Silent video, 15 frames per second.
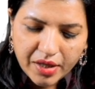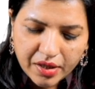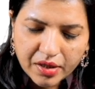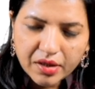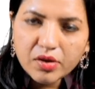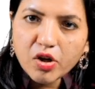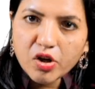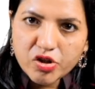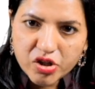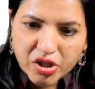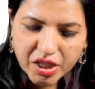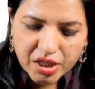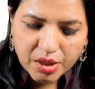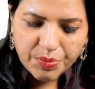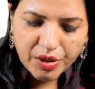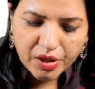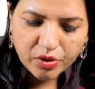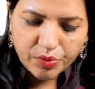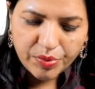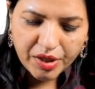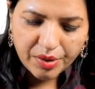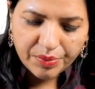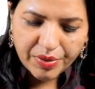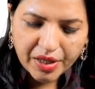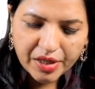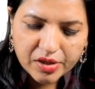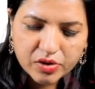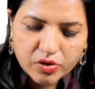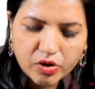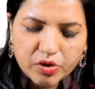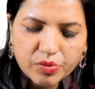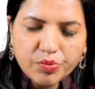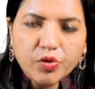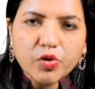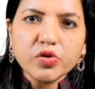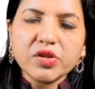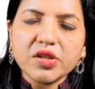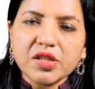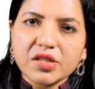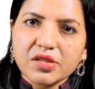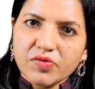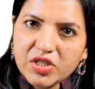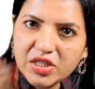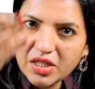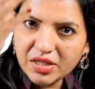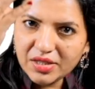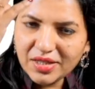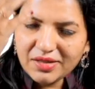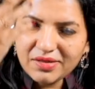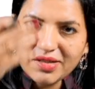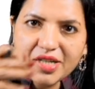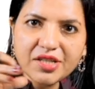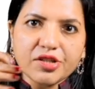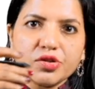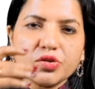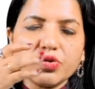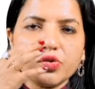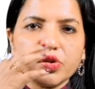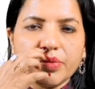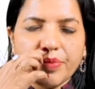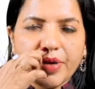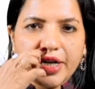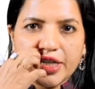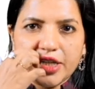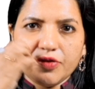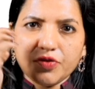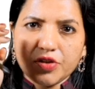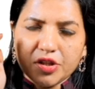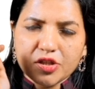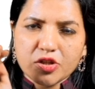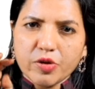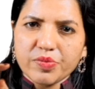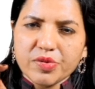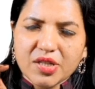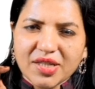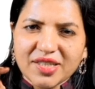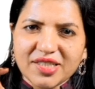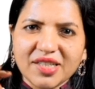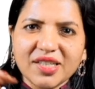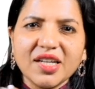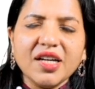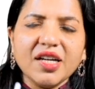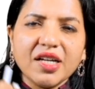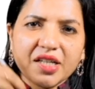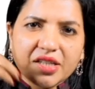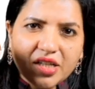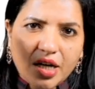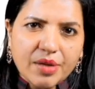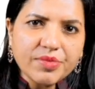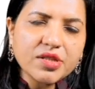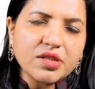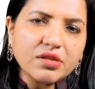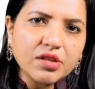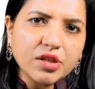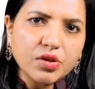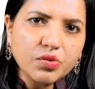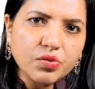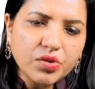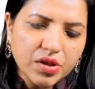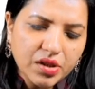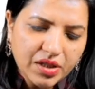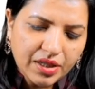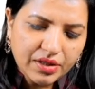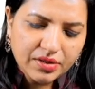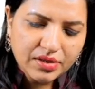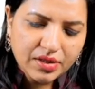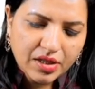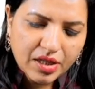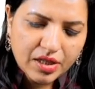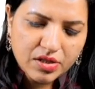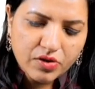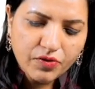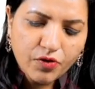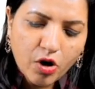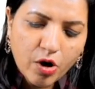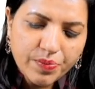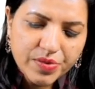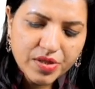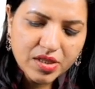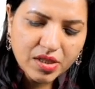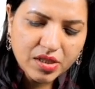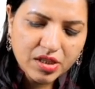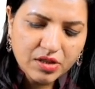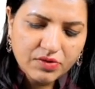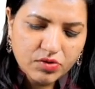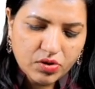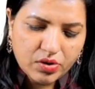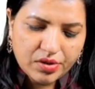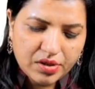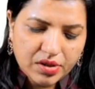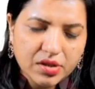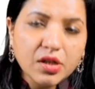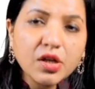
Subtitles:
a conjugated bilirubin and bile salt, both is which are secreted through the bile, if it is obstructed, it comes in the urine. That is the case of obstructive jaundice.